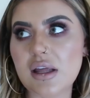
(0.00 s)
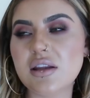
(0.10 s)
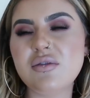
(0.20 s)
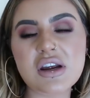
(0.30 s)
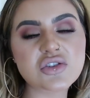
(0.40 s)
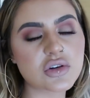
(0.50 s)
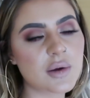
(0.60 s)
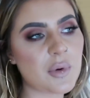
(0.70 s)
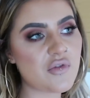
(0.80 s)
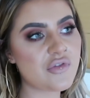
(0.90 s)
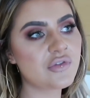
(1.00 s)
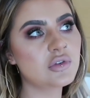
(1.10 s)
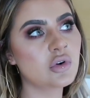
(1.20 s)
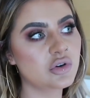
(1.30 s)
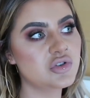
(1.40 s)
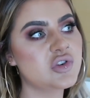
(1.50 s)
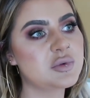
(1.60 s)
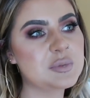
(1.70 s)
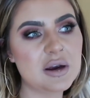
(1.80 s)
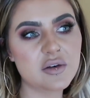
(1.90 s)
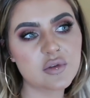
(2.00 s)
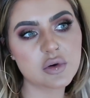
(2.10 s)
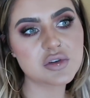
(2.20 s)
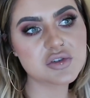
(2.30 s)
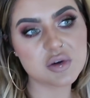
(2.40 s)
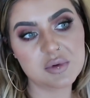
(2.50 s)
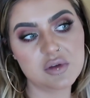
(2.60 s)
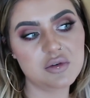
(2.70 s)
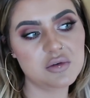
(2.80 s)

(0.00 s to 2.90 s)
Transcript: in the restaurant above Nordstrom, it's part of Nordstrom at the